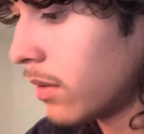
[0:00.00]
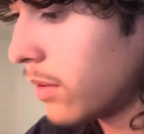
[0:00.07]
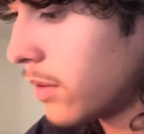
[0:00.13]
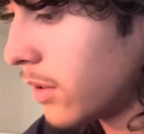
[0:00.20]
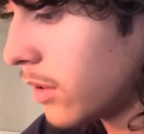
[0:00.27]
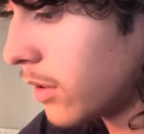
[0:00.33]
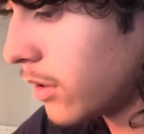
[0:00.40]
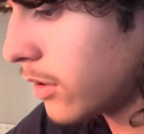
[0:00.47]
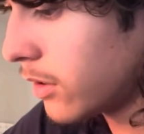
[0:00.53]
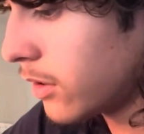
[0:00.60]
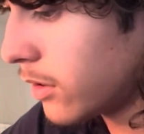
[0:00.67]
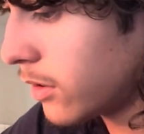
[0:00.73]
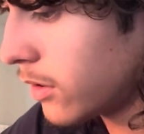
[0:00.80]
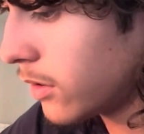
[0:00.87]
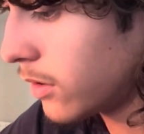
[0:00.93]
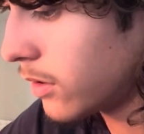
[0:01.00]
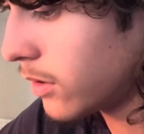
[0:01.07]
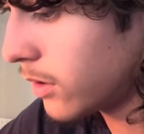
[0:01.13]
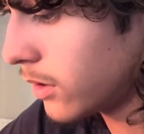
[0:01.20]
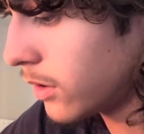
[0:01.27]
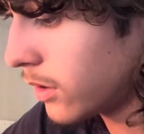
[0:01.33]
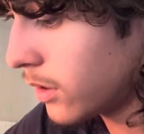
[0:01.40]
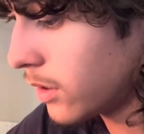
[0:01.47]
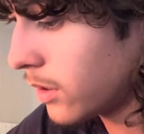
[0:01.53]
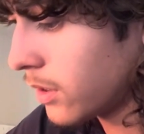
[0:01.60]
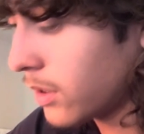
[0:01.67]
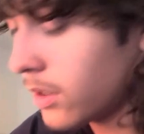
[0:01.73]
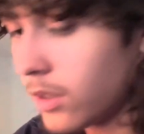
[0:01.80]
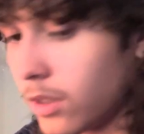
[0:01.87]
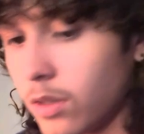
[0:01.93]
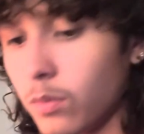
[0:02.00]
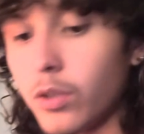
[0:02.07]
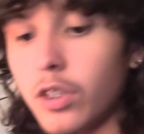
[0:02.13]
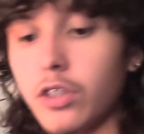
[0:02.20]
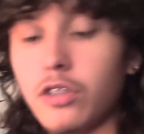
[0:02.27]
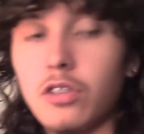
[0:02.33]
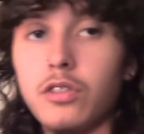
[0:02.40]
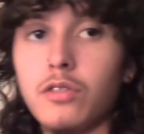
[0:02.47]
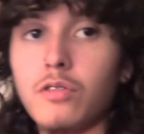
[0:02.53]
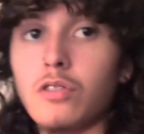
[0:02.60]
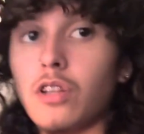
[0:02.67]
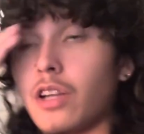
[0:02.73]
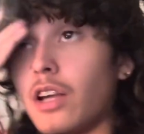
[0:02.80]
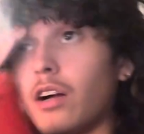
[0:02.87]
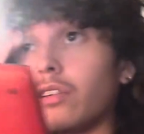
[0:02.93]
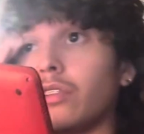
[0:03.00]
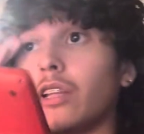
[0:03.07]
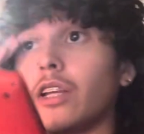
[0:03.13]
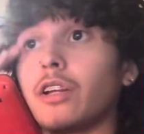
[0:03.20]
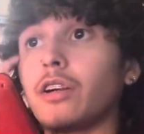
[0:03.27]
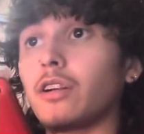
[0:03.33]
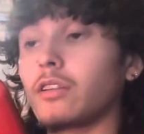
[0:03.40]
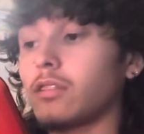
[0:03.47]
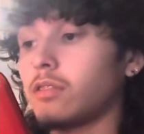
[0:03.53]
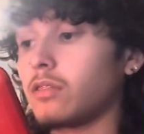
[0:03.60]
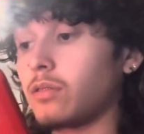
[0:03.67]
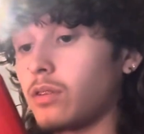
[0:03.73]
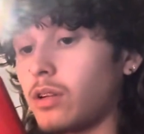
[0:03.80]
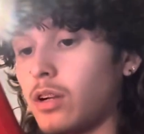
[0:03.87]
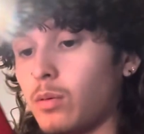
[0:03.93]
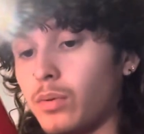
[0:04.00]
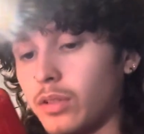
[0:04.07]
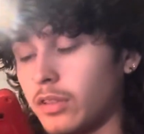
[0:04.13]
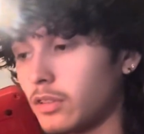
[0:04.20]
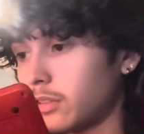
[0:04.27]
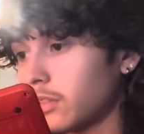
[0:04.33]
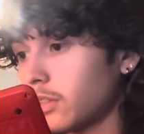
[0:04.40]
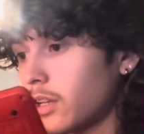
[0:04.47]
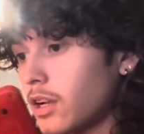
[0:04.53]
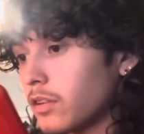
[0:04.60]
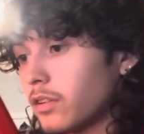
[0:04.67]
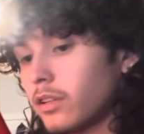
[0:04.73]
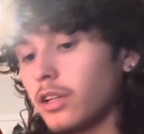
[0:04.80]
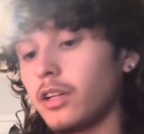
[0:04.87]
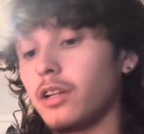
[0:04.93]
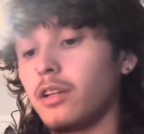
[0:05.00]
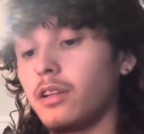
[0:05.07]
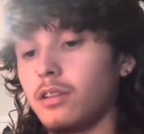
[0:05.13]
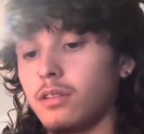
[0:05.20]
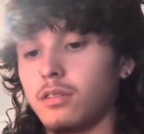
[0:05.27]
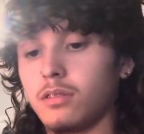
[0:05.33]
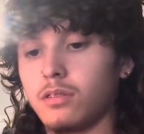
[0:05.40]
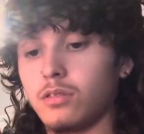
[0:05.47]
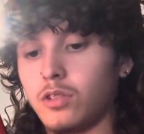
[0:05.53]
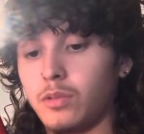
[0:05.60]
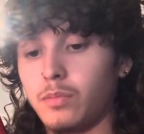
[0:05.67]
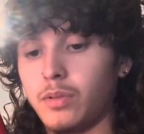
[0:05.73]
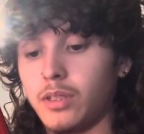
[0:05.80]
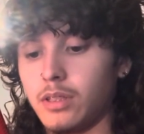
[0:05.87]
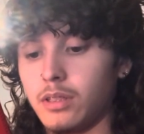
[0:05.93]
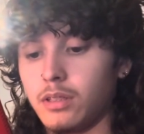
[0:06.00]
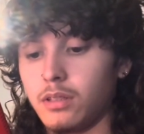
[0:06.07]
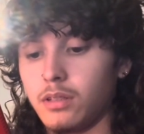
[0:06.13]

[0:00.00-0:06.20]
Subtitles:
this, we can just use our calculator to help us calculate it. So it'd be